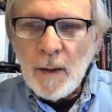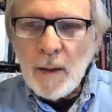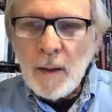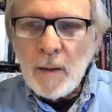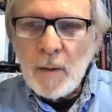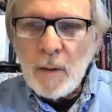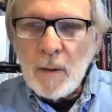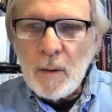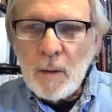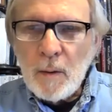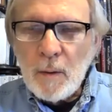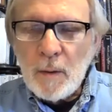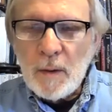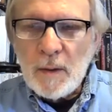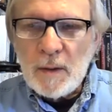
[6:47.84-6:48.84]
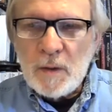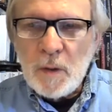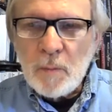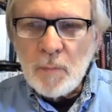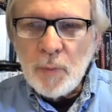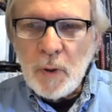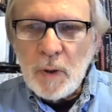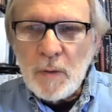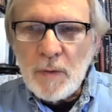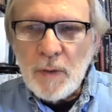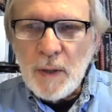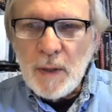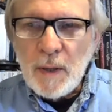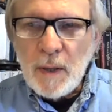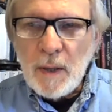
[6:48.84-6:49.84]
And it's a book
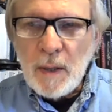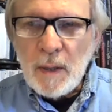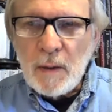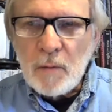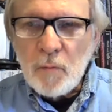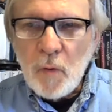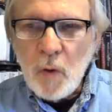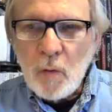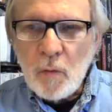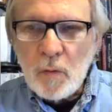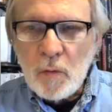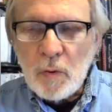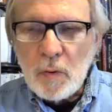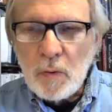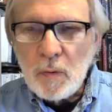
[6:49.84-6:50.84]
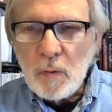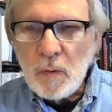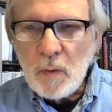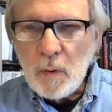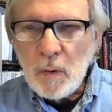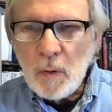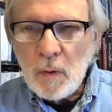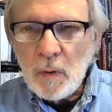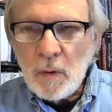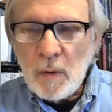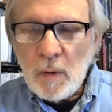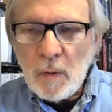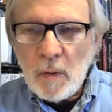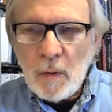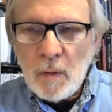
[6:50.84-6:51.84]
that I wrote,
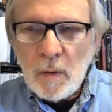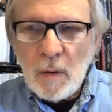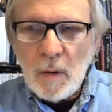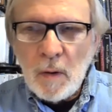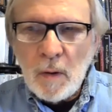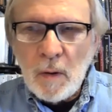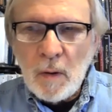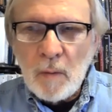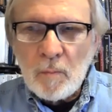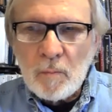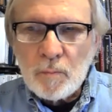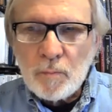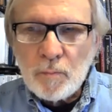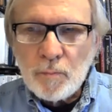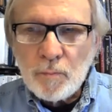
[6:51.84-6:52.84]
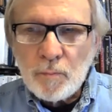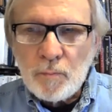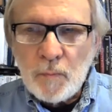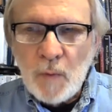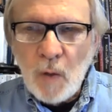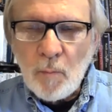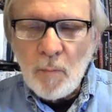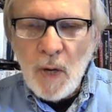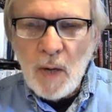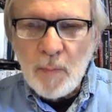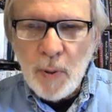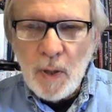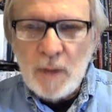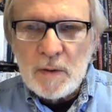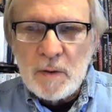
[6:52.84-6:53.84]
um, my
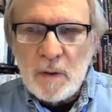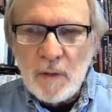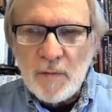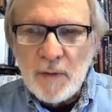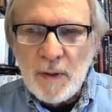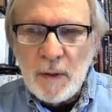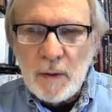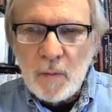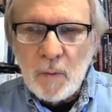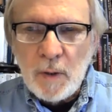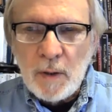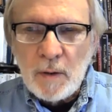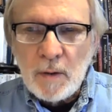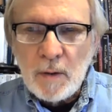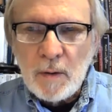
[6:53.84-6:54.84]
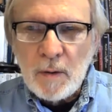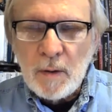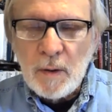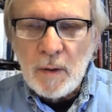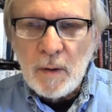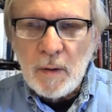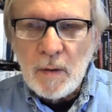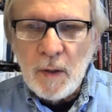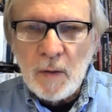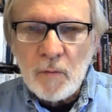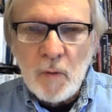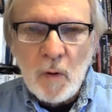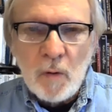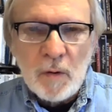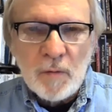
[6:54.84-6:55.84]
parts of it anyway. Uh, I
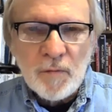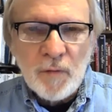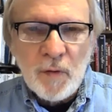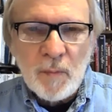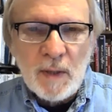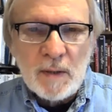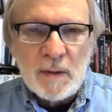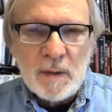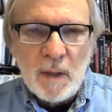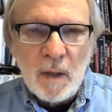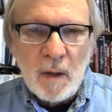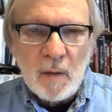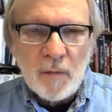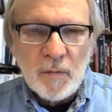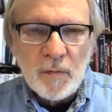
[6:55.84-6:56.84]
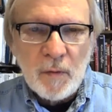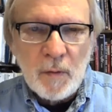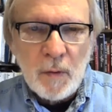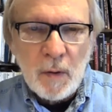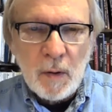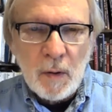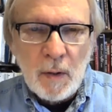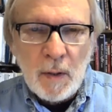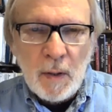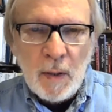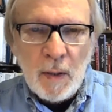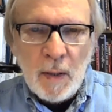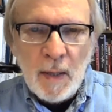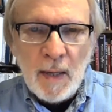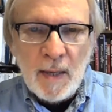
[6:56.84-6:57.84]
wrote it for myself
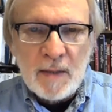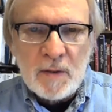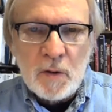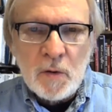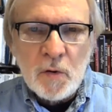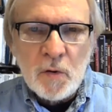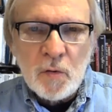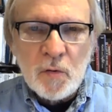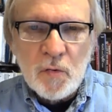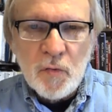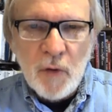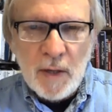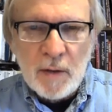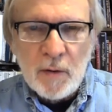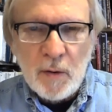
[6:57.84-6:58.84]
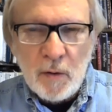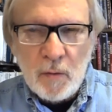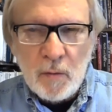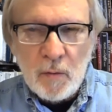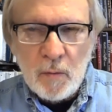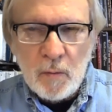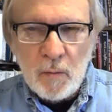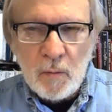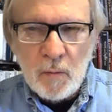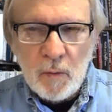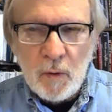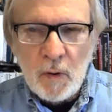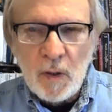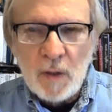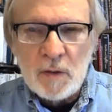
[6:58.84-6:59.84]
as a new trainer,
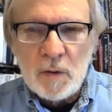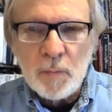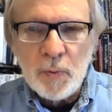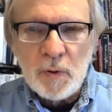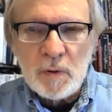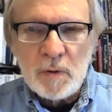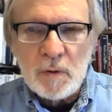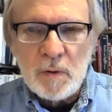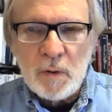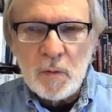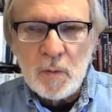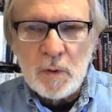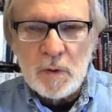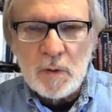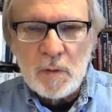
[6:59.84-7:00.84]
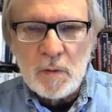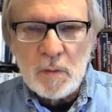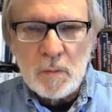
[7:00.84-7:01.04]
as a person who was